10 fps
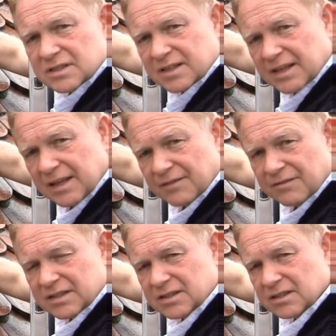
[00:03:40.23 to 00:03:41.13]
but
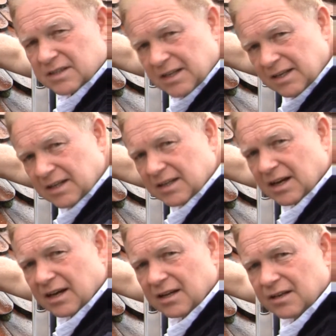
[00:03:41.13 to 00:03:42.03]
the water draining
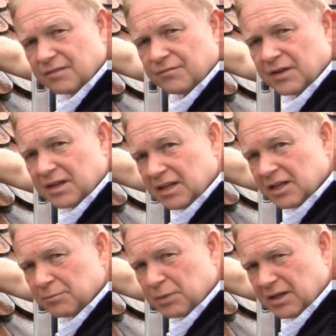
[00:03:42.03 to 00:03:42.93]
into the gutter
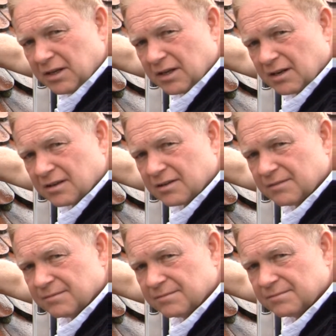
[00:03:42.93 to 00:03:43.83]
is not obstructed.